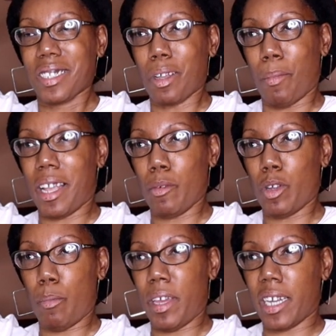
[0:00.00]
Tell me, it
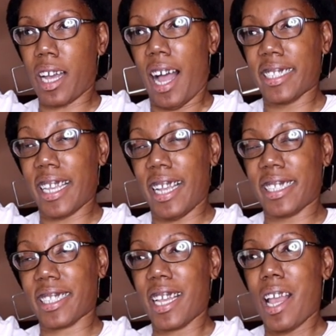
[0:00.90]
would have been a
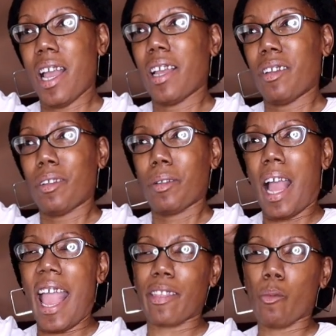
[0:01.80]
contest.
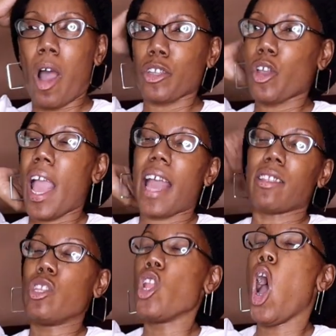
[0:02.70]
Ate the wall, you
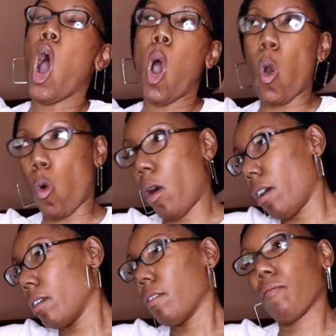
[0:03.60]
had no